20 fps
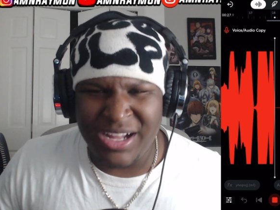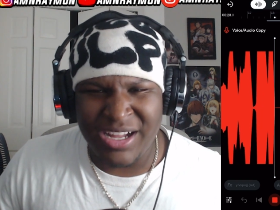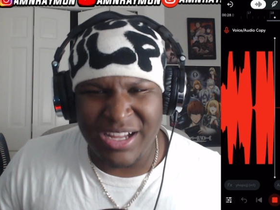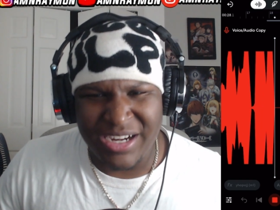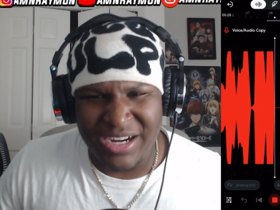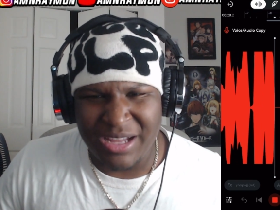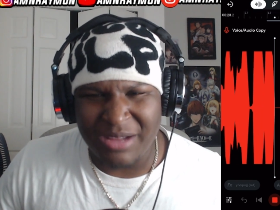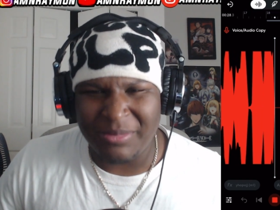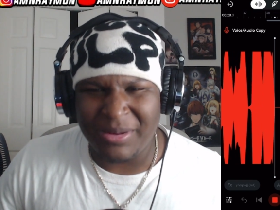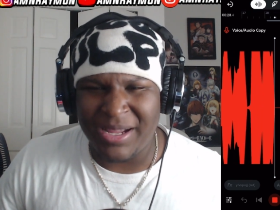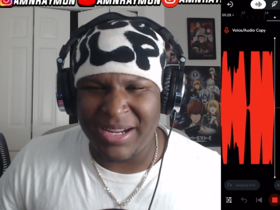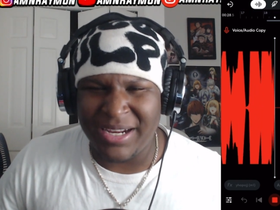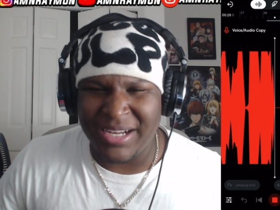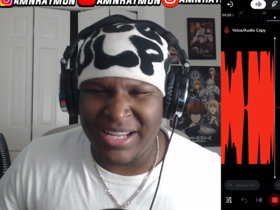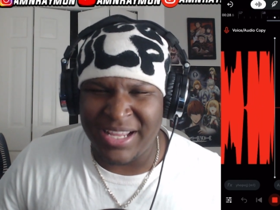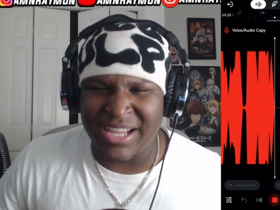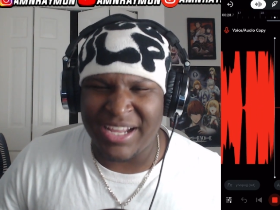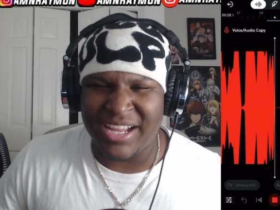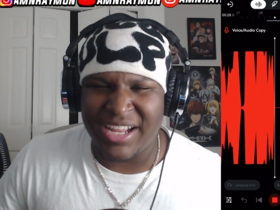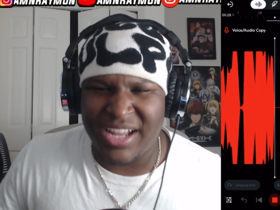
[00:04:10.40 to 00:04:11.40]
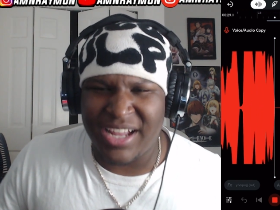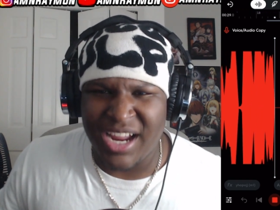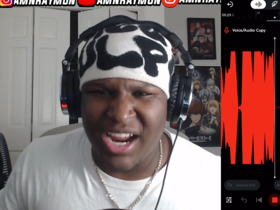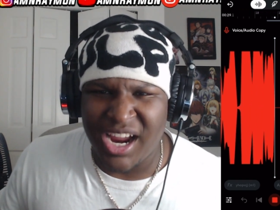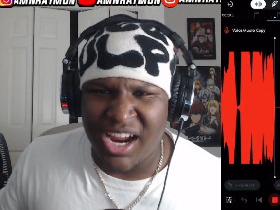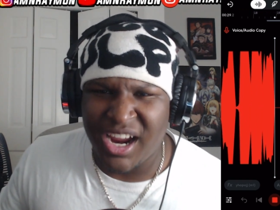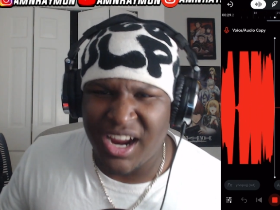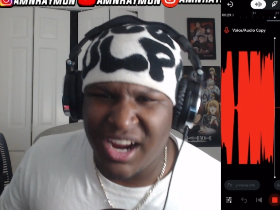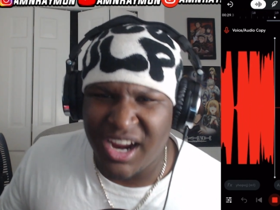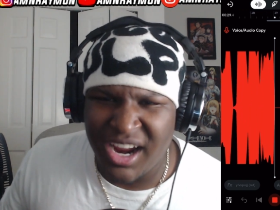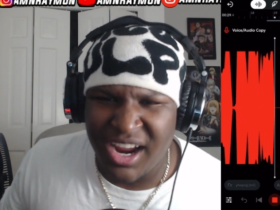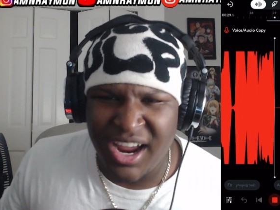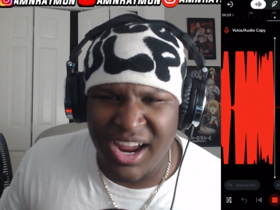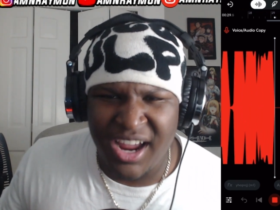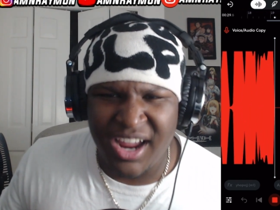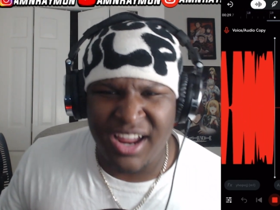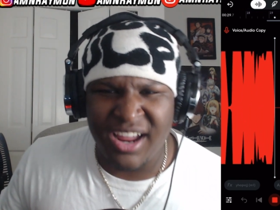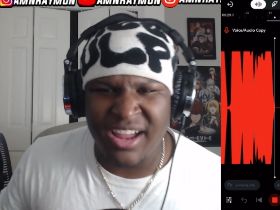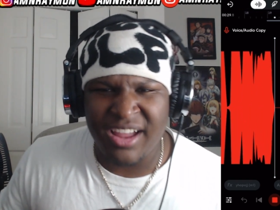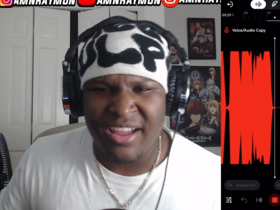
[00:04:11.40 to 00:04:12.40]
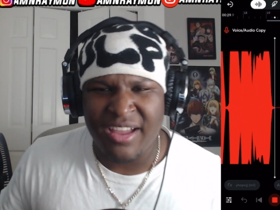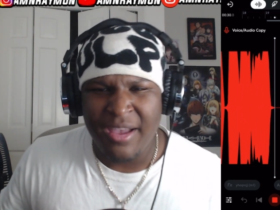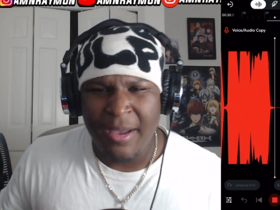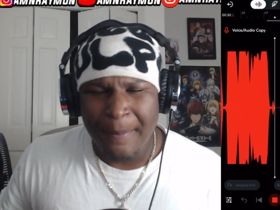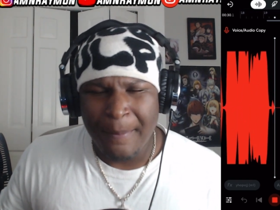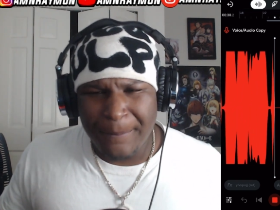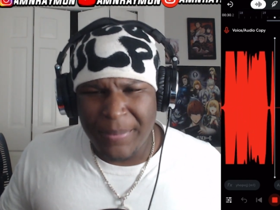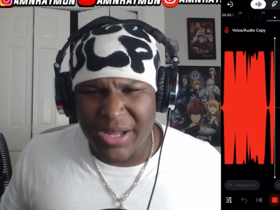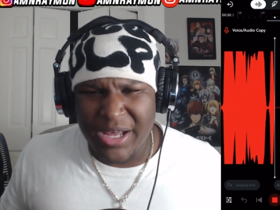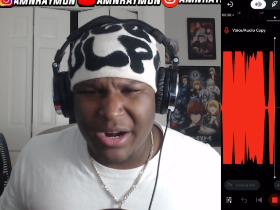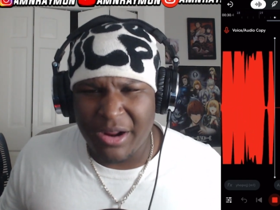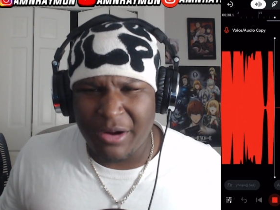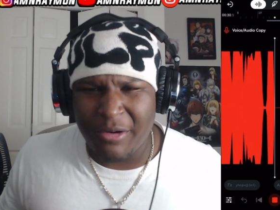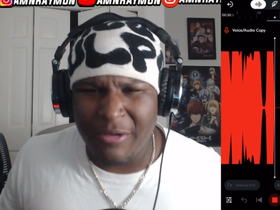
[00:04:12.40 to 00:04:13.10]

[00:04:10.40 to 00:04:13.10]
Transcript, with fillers: I'm like nigga, But I'm